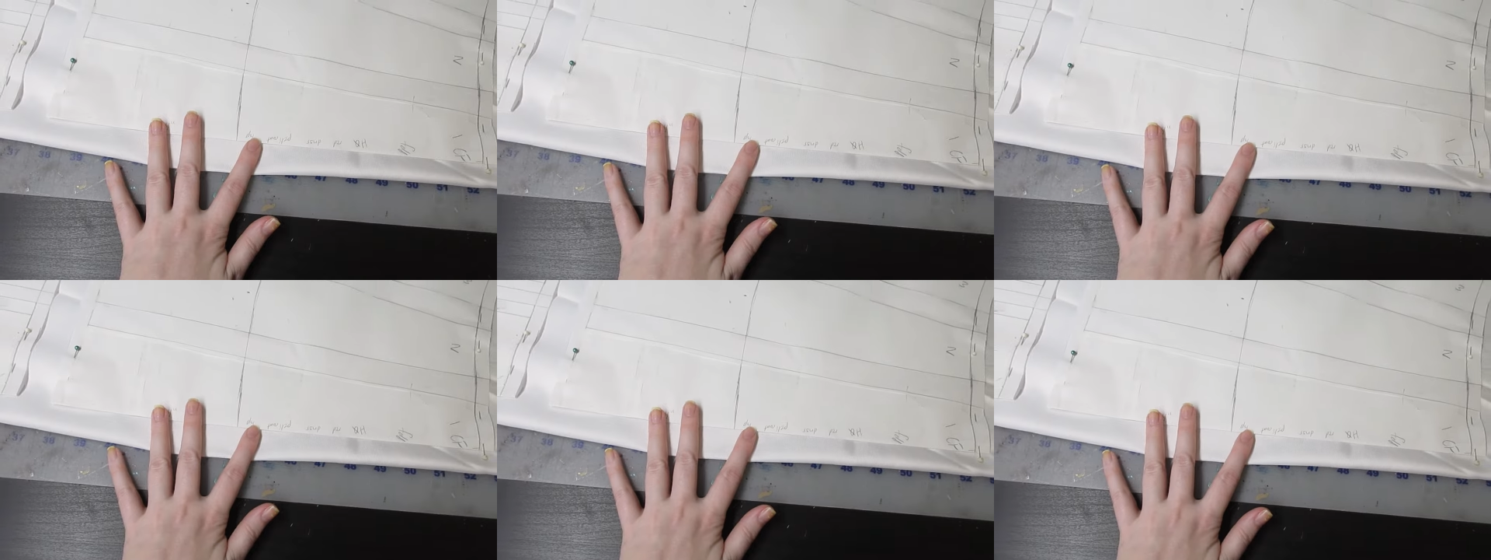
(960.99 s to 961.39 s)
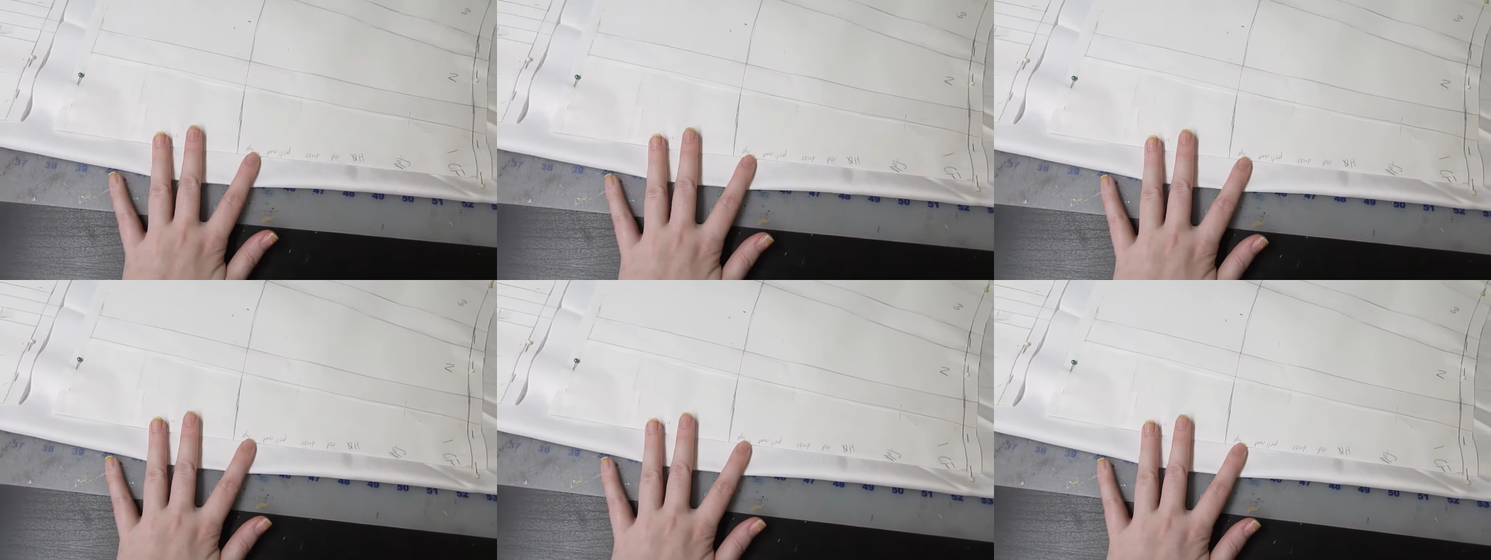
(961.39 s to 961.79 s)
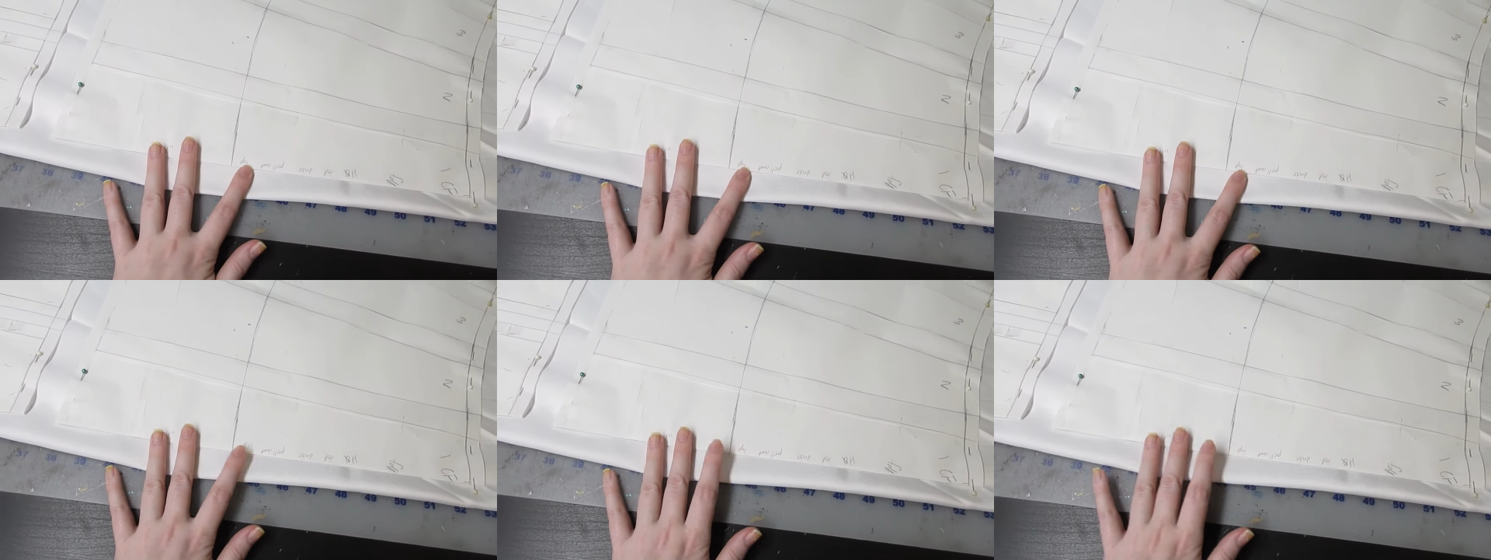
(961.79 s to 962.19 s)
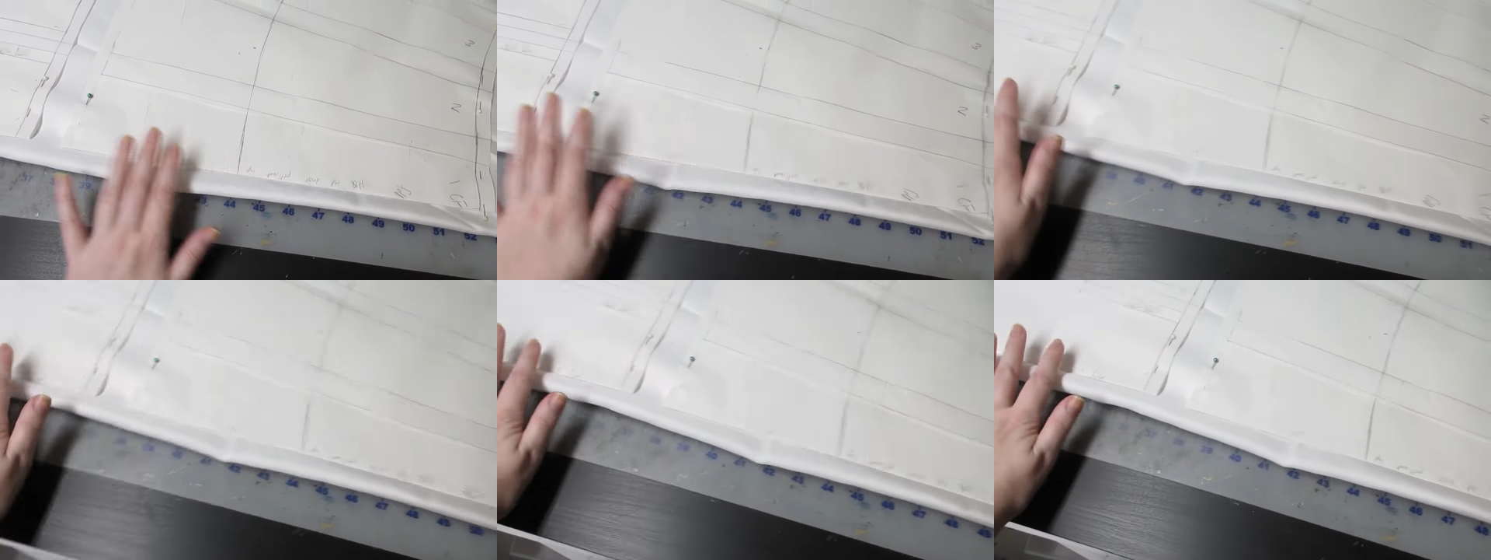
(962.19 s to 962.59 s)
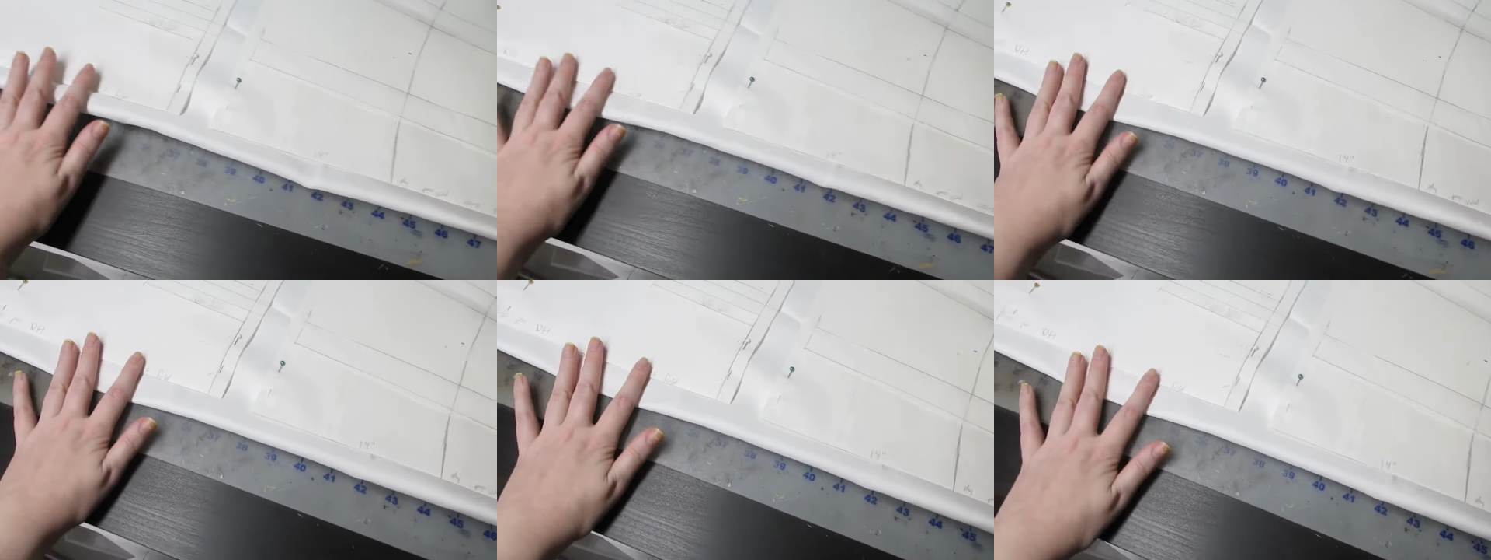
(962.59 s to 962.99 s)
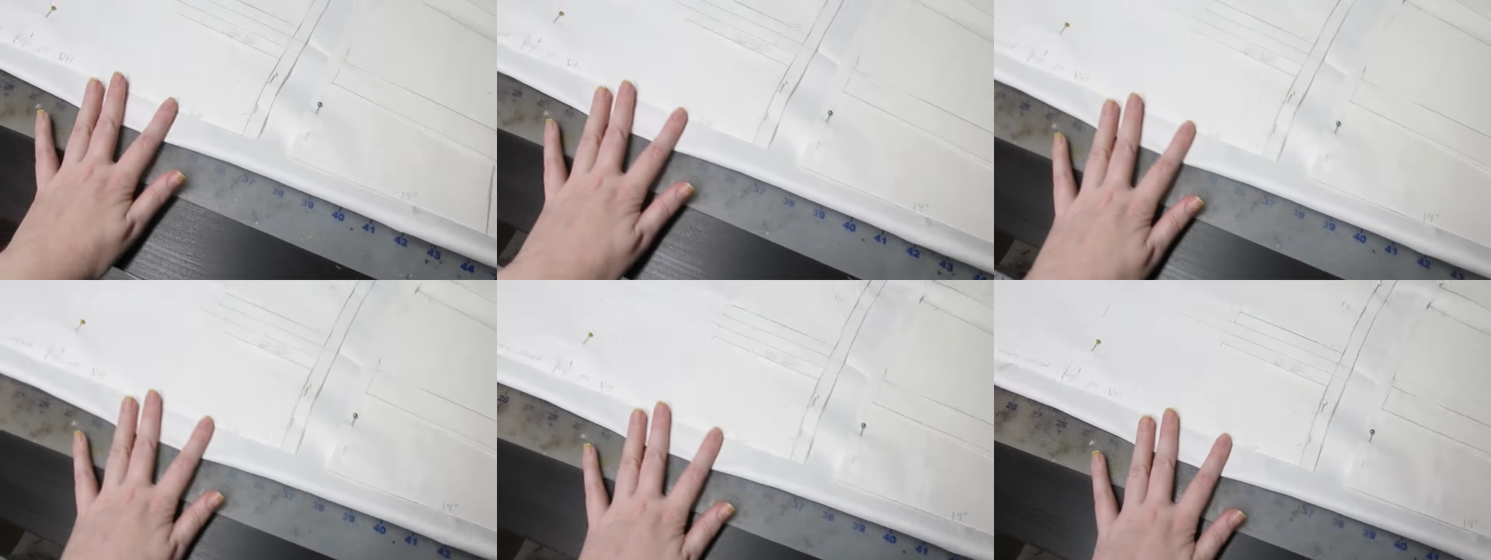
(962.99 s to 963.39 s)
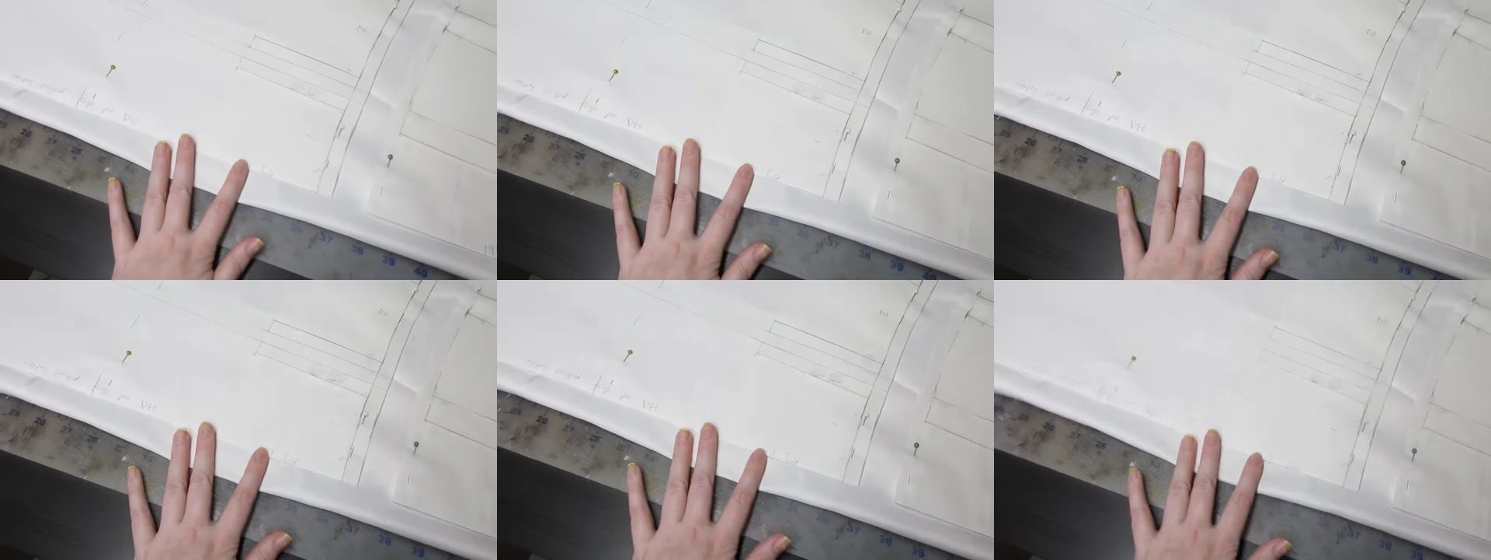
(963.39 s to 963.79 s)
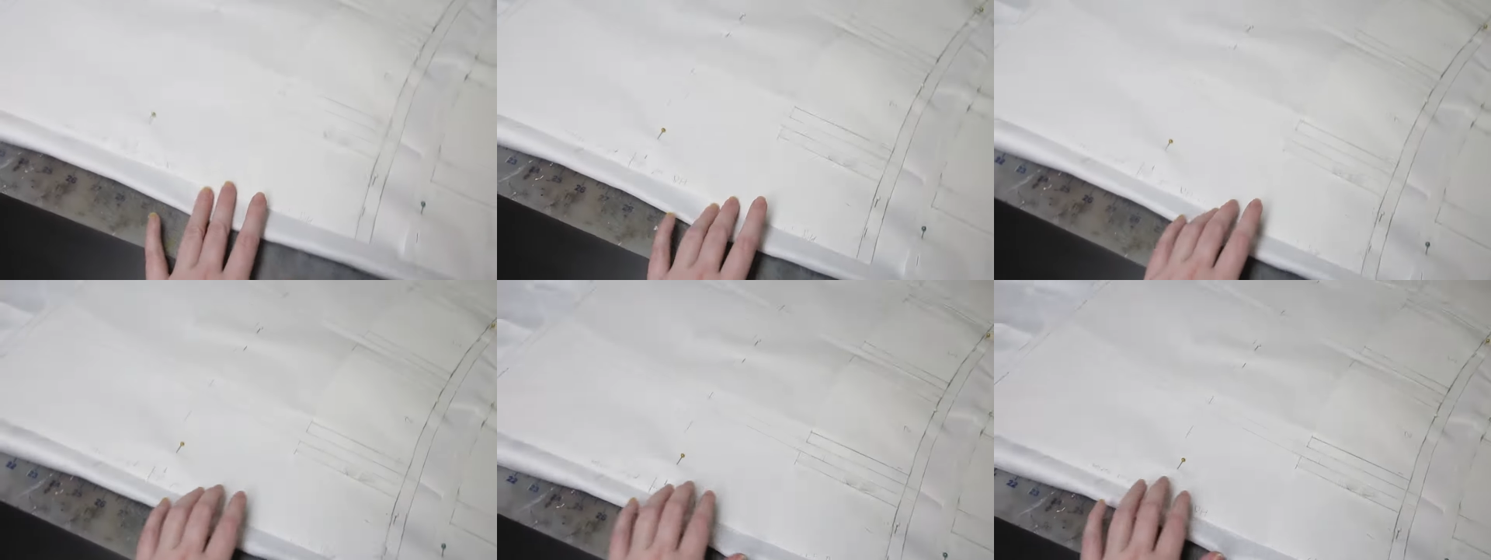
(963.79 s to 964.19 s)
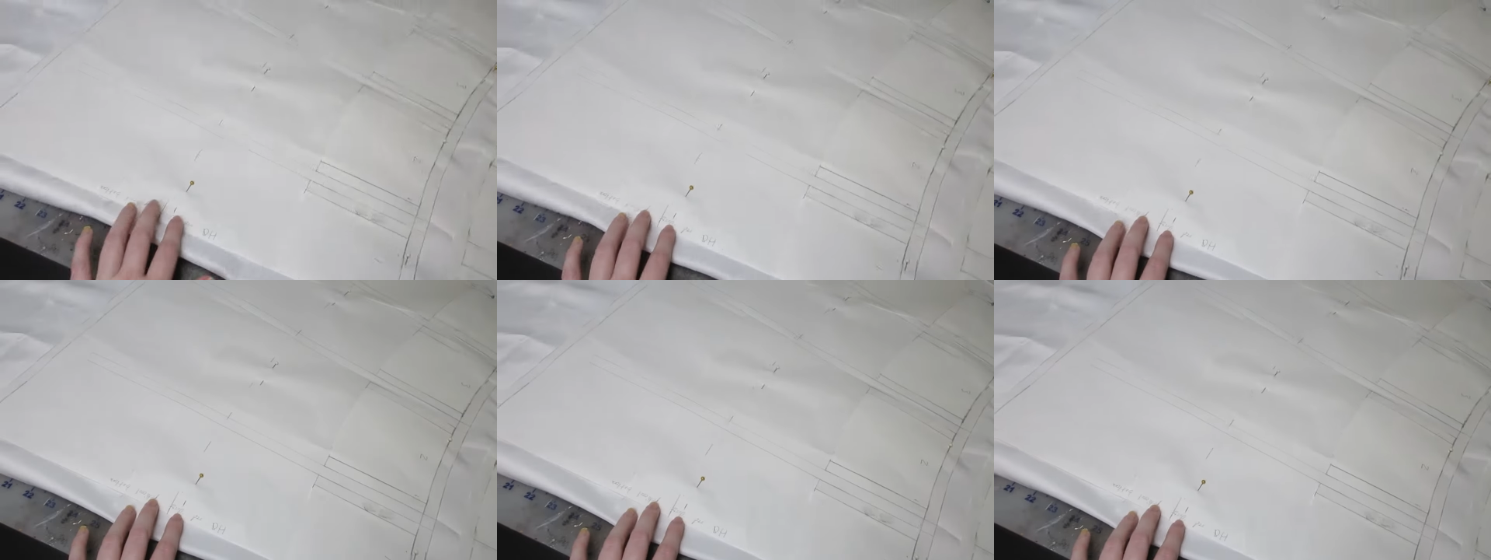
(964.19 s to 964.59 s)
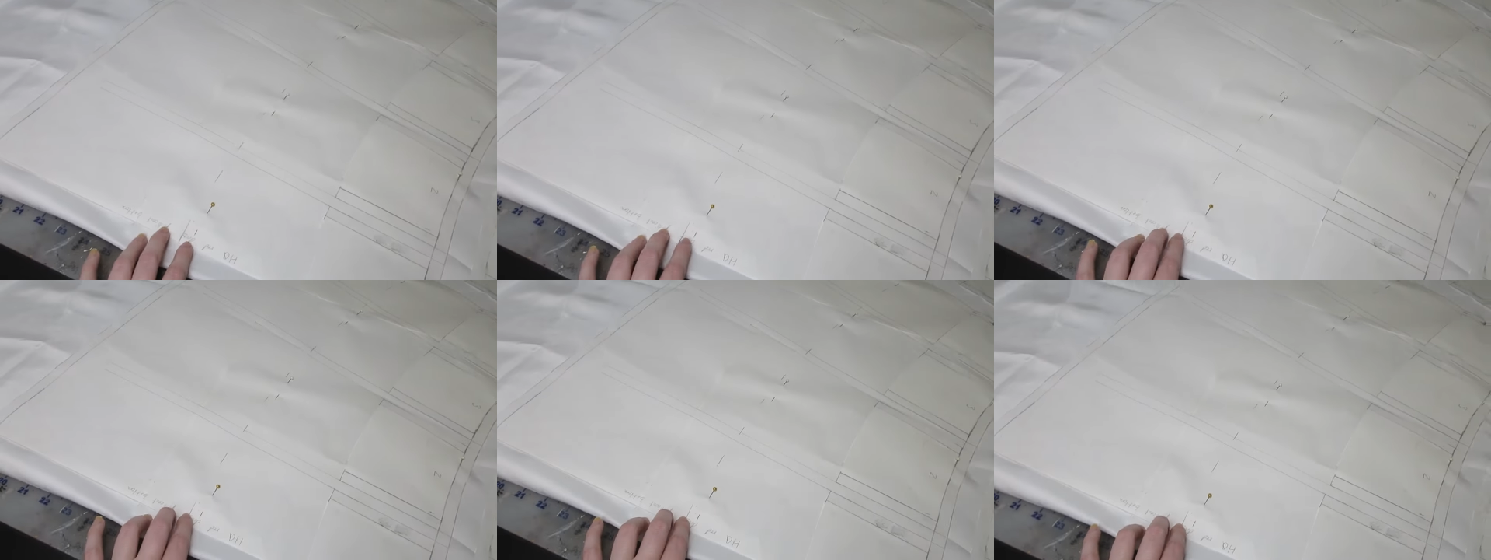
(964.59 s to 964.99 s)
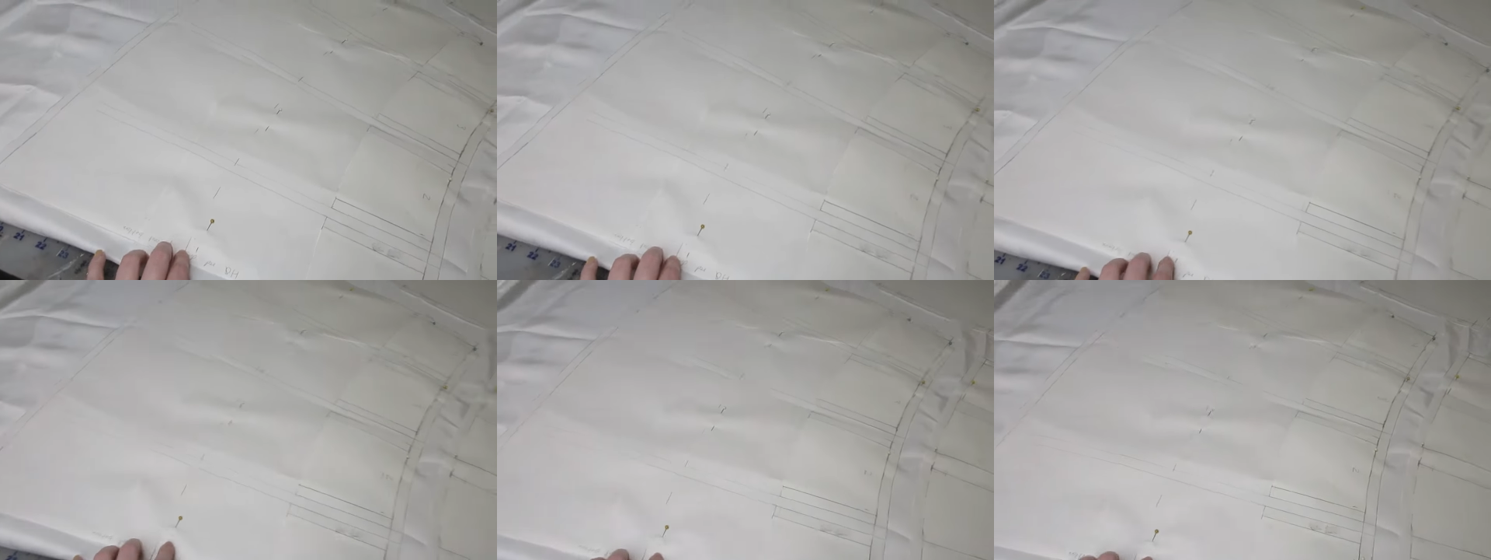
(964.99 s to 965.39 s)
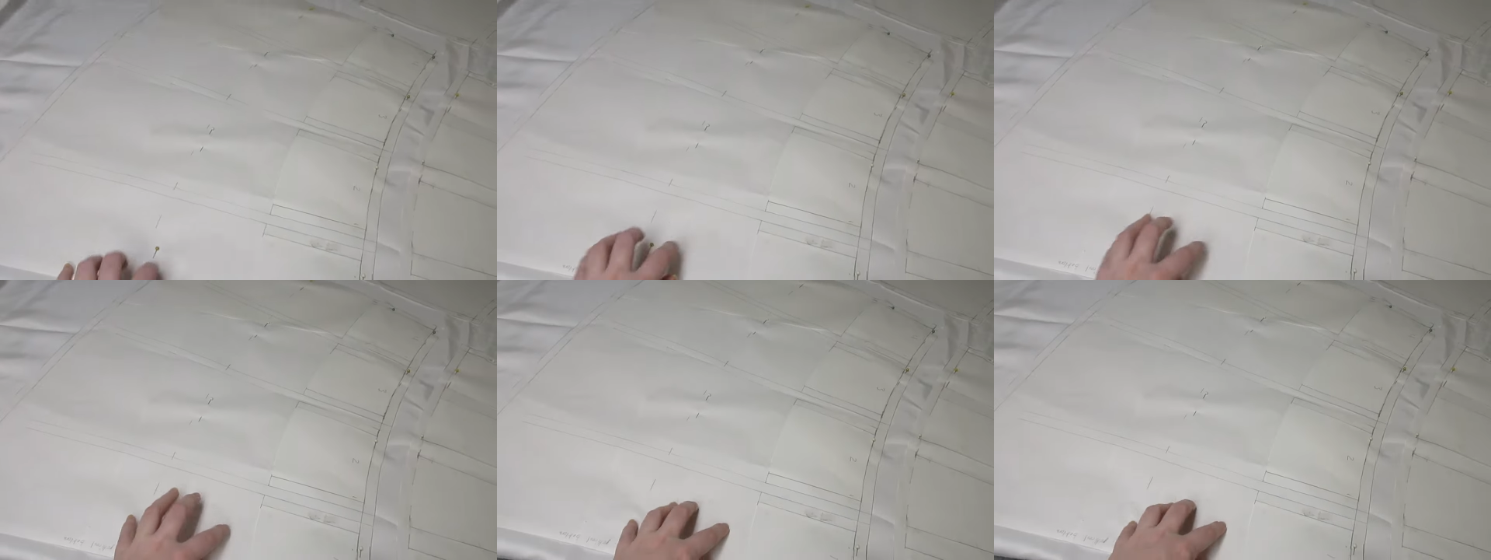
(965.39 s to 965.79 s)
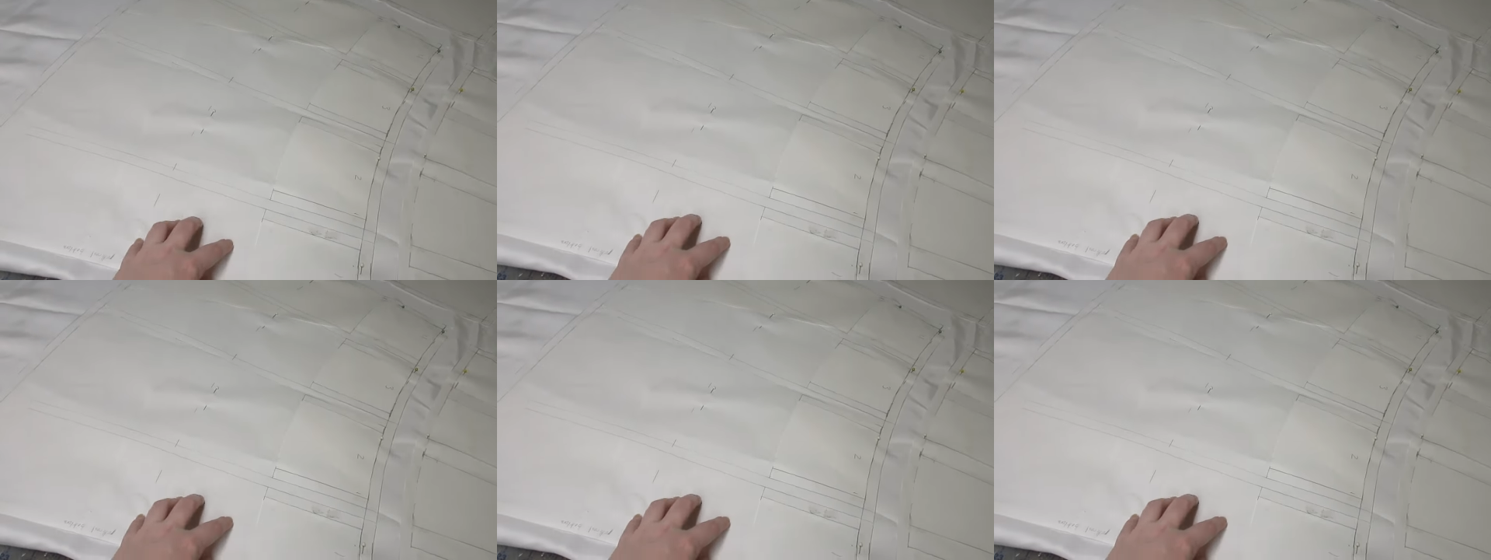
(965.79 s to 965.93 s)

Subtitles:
No face is visible, so there are no lips to read.